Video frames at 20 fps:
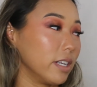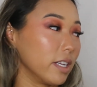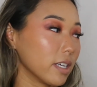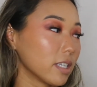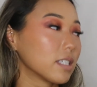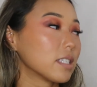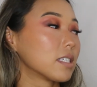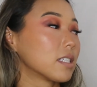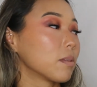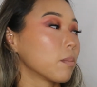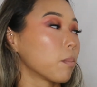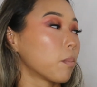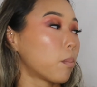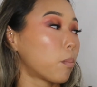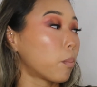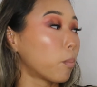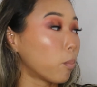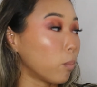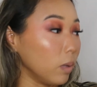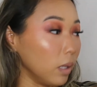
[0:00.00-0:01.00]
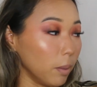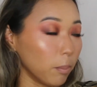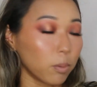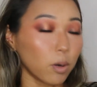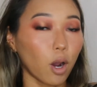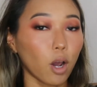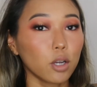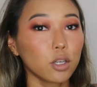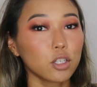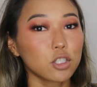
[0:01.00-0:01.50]
NYX lip
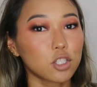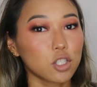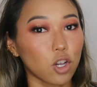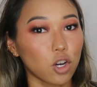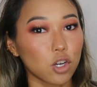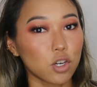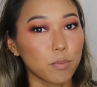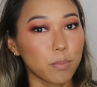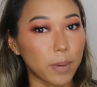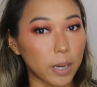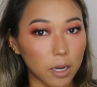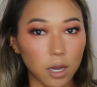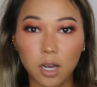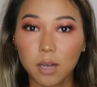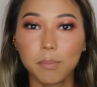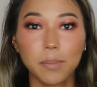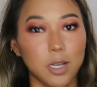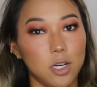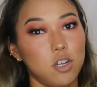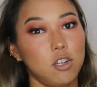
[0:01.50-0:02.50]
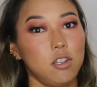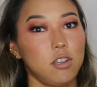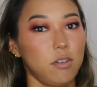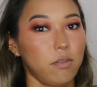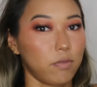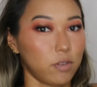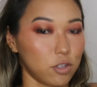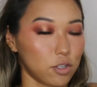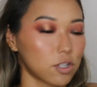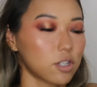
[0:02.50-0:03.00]
products are unparalleled
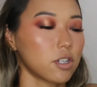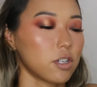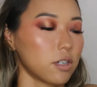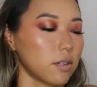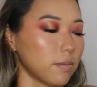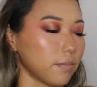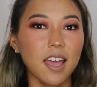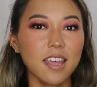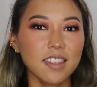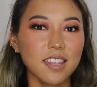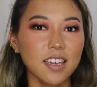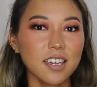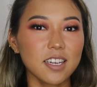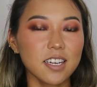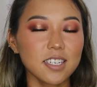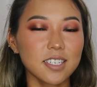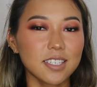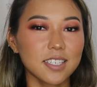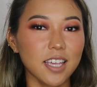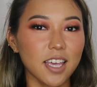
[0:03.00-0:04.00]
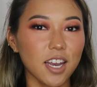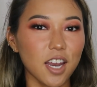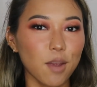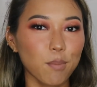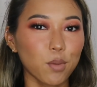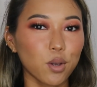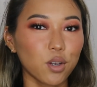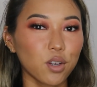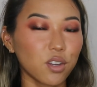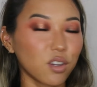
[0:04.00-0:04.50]
for sure. And like I said,
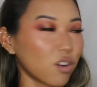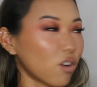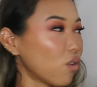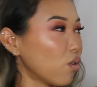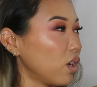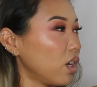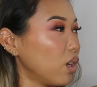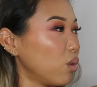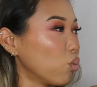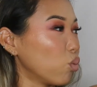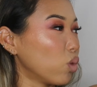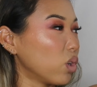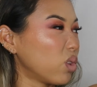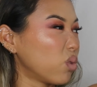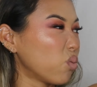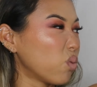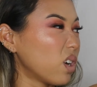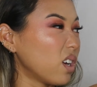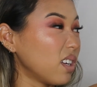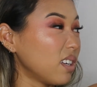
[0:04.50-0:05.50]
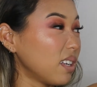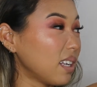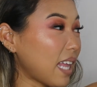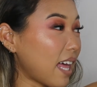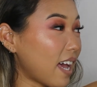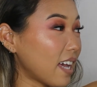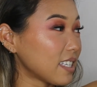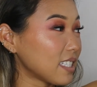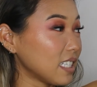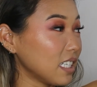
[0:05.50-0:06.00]
I'm gonna go in with one
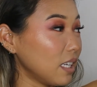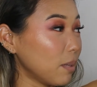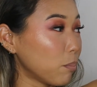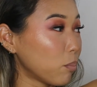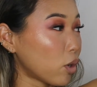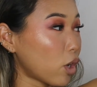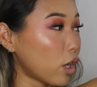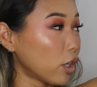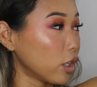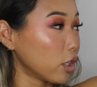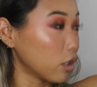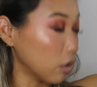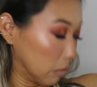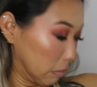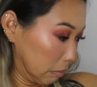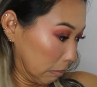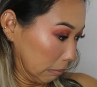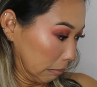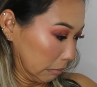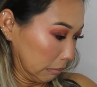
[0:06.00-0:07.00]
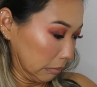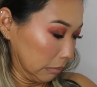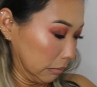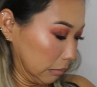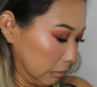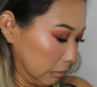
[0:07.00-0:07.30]
last lip product.